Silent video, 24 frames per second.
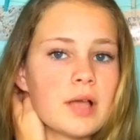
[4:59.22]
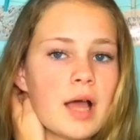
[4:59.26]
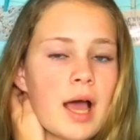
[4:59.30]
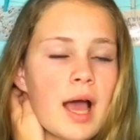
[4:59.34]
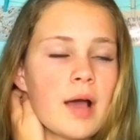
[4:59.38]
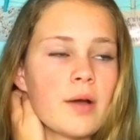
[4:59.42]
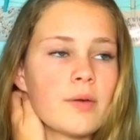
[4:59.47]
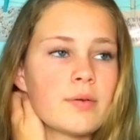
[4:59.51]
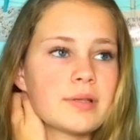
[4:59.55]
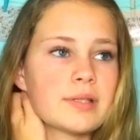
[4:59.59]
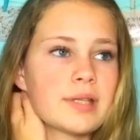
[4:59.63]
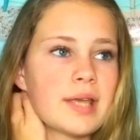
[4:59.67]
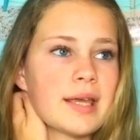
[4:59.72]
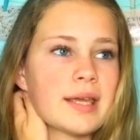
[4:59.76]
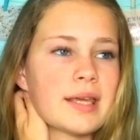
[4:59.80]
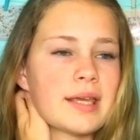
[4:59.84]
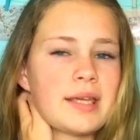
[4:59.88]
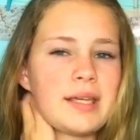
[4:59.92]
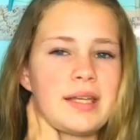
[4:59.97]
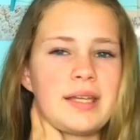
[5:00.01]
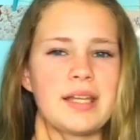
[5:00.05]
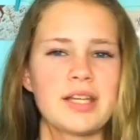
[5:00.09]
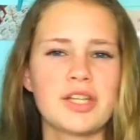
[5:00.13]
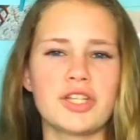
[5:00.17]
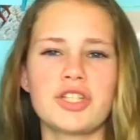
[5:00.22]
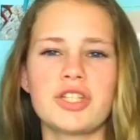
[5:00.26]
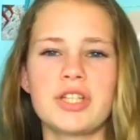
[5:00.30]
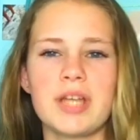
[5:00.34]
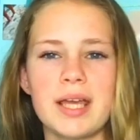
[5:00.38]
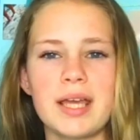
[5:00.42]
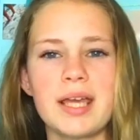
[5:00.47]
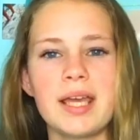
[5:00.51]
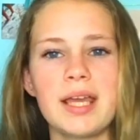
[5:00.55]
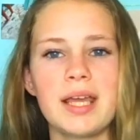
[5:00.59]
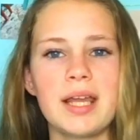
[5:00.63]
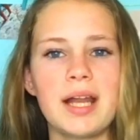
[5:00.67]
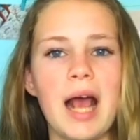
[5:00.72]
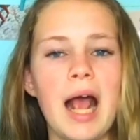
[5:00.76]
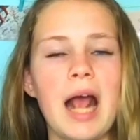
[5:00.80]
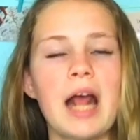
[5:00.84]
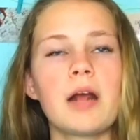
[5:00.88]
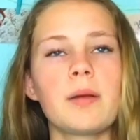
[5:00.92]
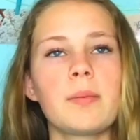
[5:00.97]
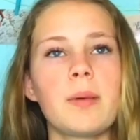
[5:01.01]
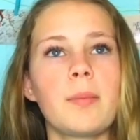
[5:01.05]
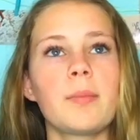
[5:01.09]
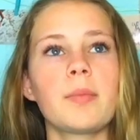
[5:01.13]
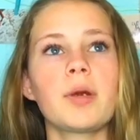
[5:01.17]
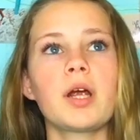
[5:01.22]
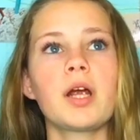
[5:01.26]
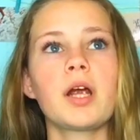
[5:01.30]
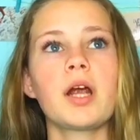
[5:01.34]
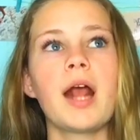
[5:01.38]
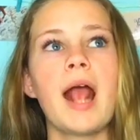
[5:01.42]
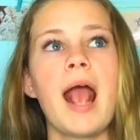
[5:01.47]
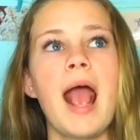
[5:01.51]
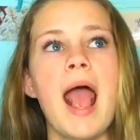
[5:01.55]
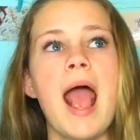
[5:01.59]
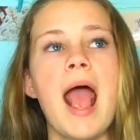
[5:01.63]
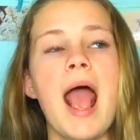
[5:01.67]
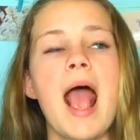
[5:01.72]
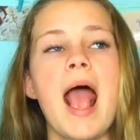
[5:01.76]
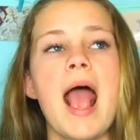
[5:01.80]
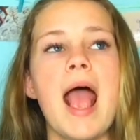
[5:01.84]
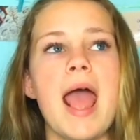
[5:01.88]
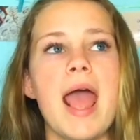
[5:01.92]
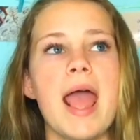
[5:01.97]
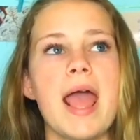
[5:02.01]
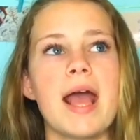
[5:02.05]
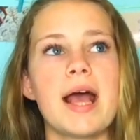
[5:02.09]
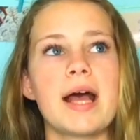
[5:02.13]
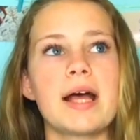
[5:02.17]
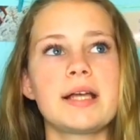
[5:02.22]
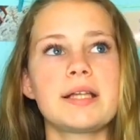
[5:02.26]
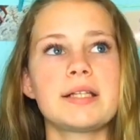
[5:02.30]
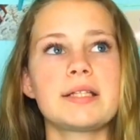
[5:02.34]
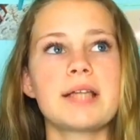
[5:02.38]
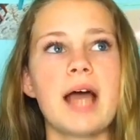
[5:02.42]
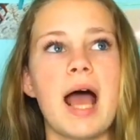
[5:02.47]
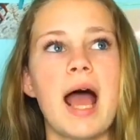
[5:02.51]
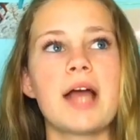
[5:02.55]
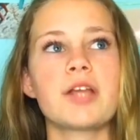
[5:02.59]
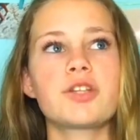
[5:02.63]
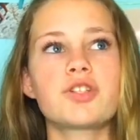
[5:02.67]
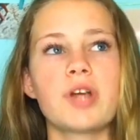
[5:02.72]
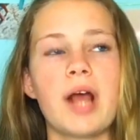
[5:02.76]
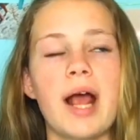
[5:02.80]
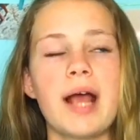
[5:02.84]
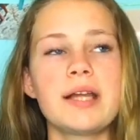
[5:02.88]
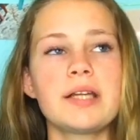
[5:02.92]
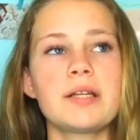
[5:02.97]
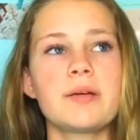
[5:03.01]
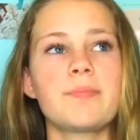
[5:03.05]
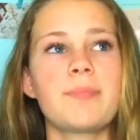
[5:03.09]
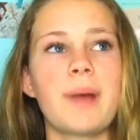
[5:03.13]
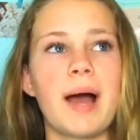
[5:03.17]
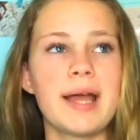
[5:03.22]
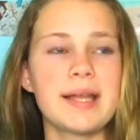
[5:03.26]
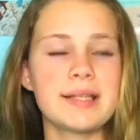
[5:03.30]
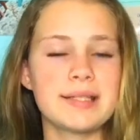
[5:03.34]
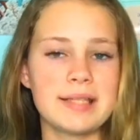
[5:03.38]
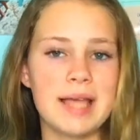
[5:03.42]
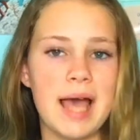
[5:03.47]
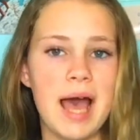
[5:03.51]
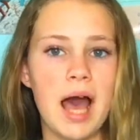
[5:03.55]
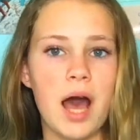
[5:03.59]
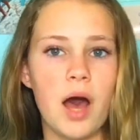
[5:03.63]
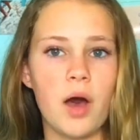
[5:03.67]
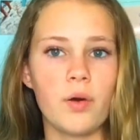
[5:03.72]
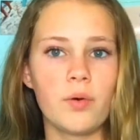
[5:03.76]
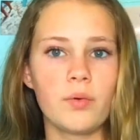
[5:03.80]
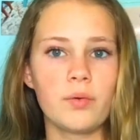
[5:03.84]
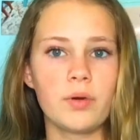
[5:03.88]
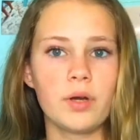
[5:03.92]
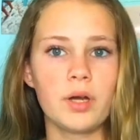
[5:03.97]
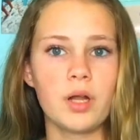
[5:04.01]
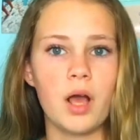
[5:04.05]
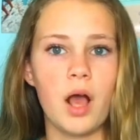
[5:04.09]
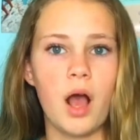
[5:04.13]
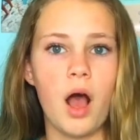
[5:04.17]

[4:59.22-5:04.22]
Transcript: I was like eating chicken, I remember, and I tried to bite down